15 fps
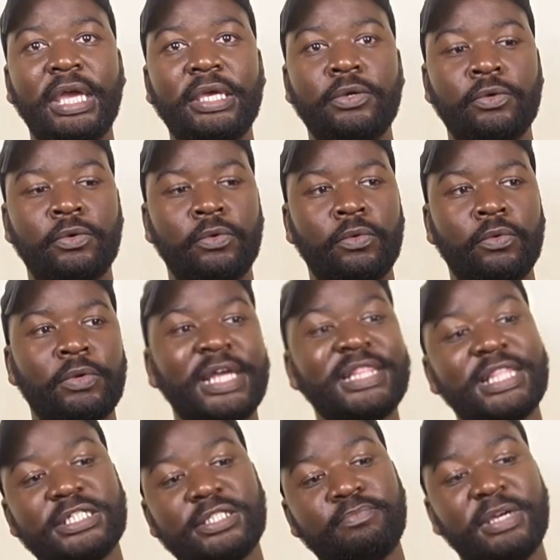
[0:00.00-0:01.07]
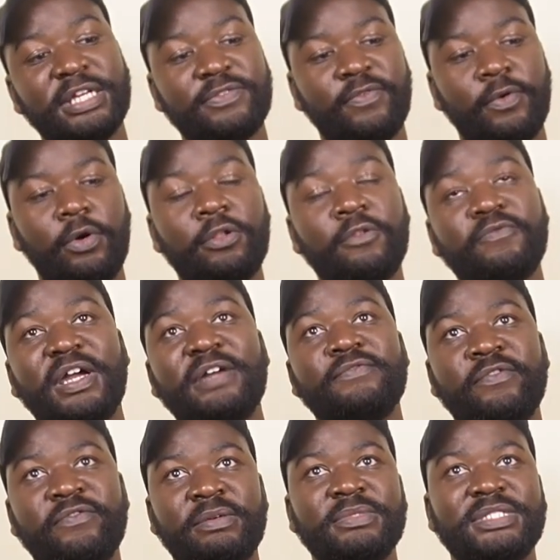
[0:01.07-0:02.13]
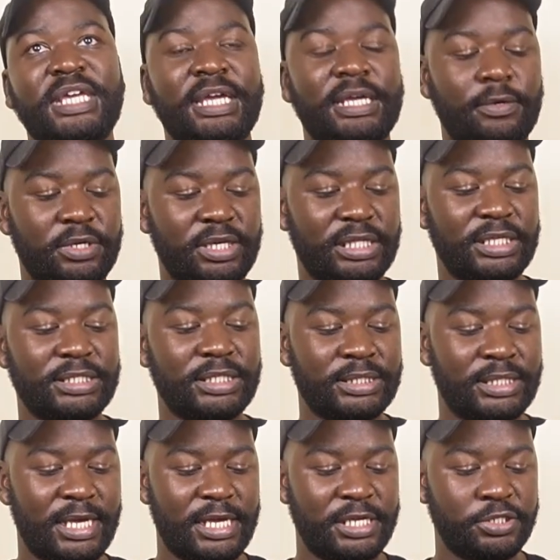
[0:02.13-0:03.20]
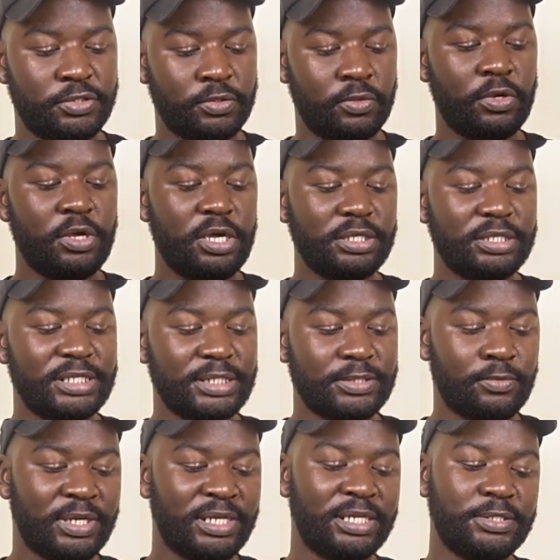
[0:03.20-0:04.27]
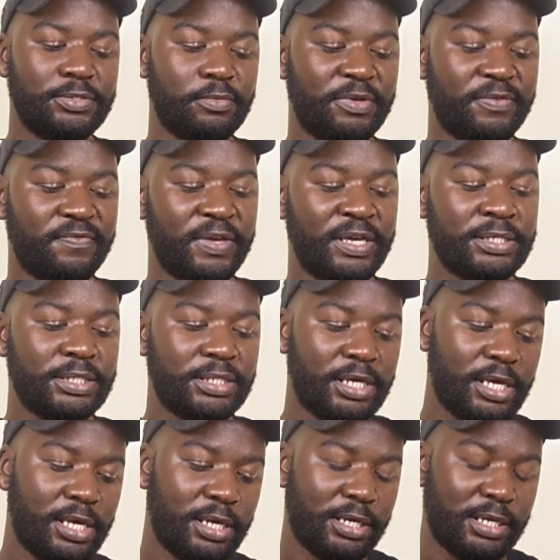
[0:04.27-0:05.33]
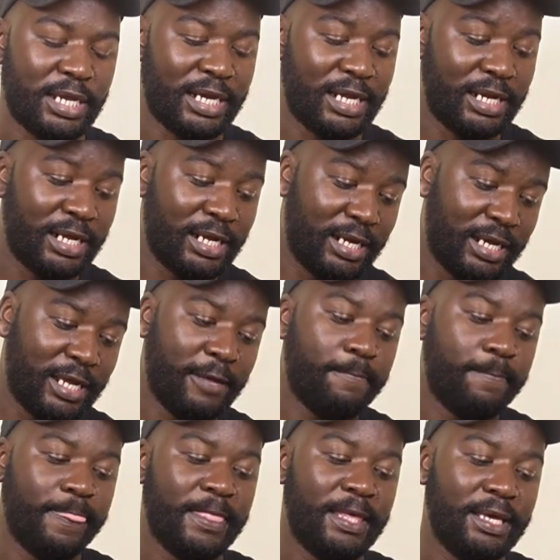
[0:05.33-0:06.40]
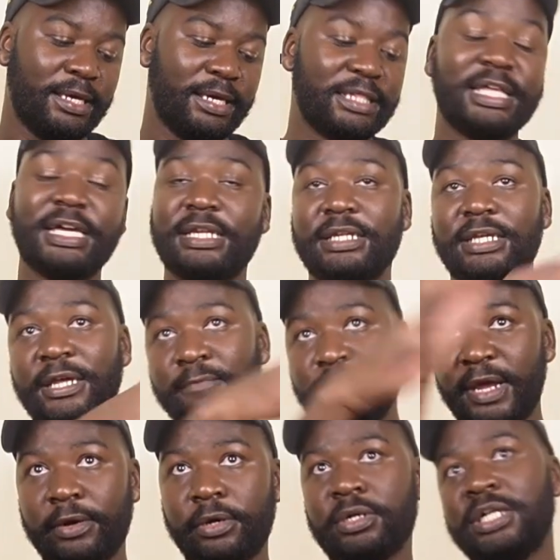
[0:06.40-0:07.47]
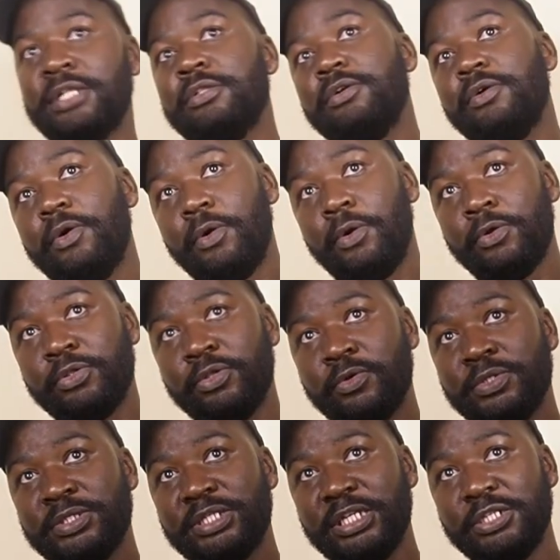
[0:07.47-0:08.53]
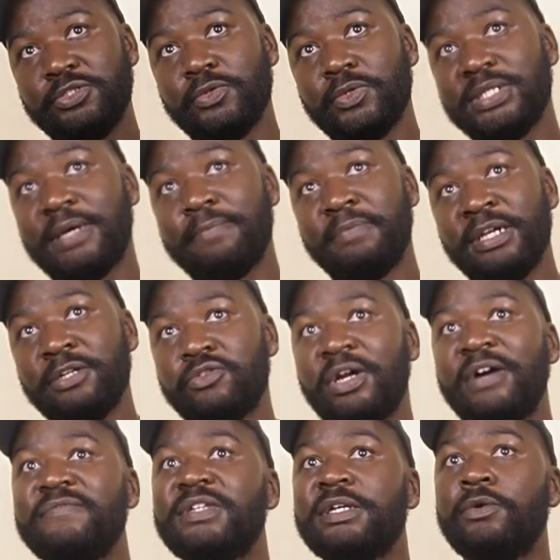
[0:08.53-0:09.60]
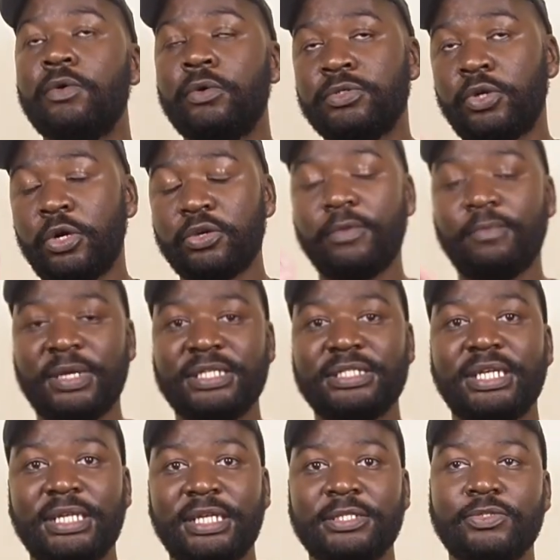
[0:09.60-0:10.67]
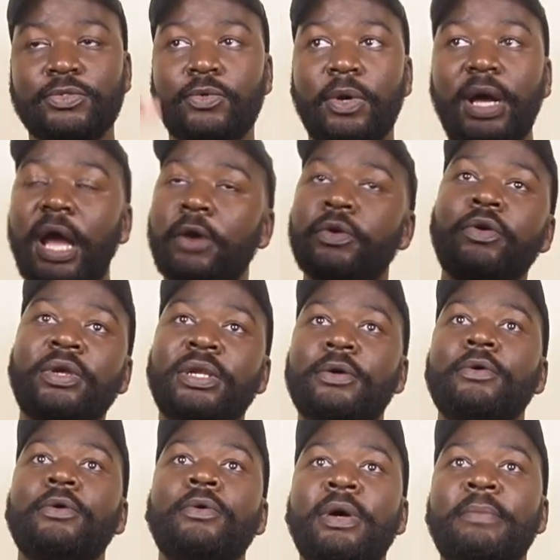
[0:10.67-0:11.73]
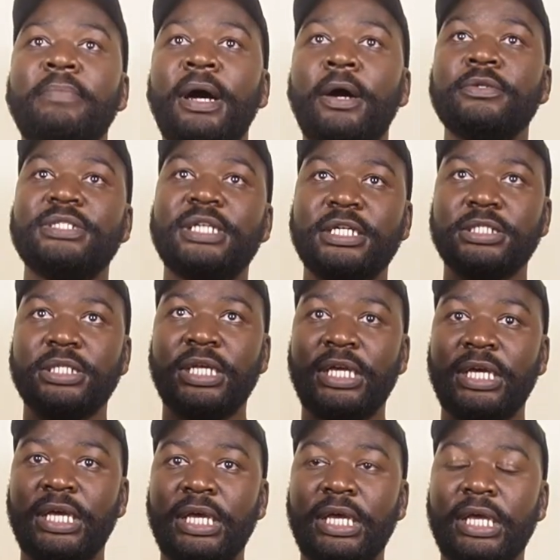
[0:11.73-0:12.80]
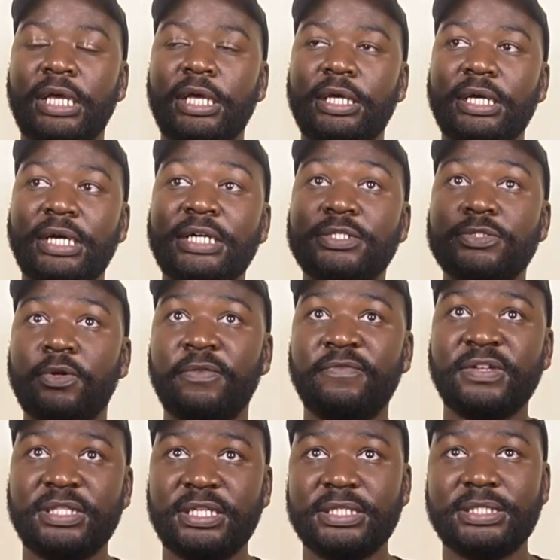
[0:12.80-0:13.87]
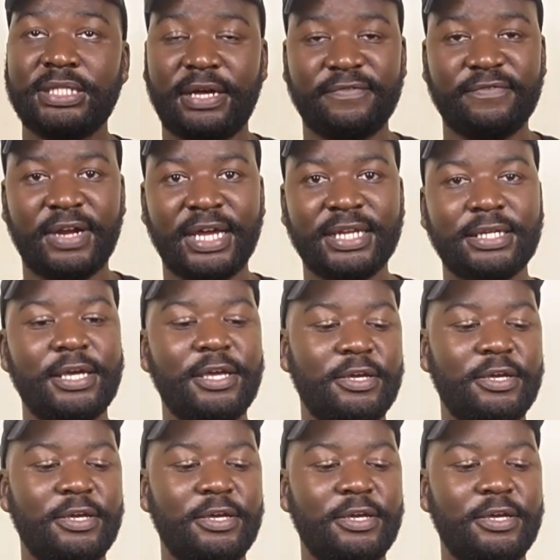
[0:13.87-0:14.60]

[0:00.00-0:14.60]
You write the specs for all 5 of them saying, okay, this is the issue, this is what needs to be fixed, da. And then in parallel, all those issues are being drafted or documented as to how you're going to go about actually solving this stuff, right?